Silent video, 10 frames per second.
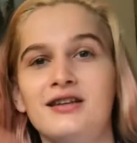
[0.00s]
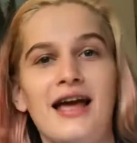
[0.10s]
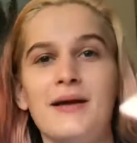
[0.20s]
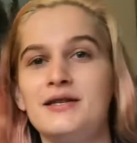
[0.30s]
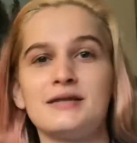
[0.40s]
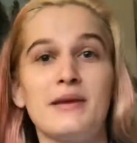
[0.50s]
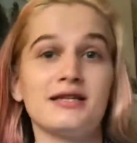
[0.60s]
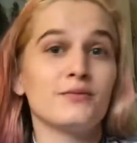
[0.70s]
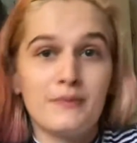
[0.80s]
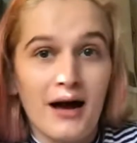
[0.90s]
It just messes
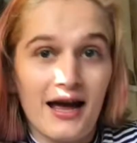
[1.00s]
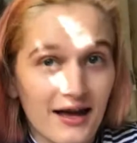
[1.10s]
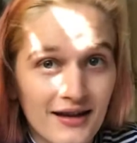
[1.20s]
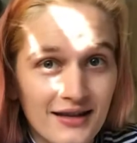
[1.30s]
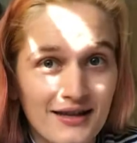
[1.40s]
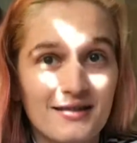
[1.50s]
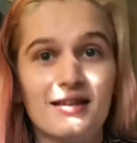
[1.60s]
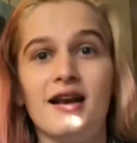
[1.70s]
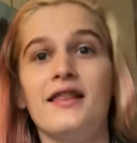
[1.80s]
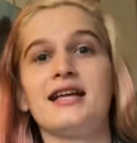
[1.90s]
with my head at least,
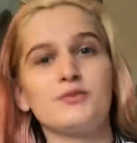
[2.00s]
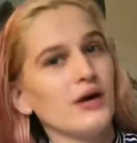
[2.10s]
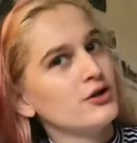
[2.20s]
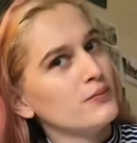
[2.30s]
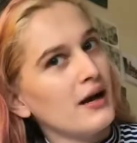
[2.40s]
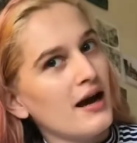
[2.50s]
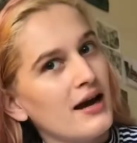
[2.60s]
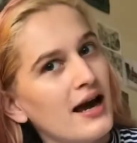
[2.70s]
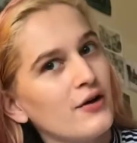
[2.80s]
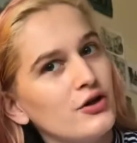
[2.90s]
and that's why I do buy it
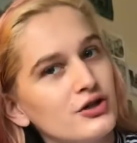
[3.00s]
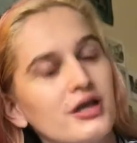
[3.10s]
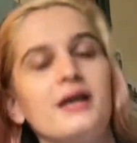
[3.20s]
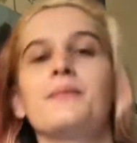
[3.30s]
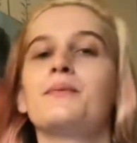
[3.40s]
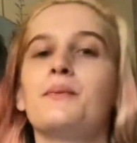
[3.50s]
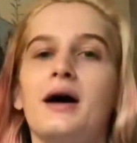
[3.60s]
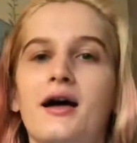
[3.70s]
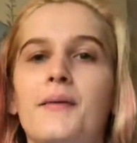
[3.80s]
now usually. But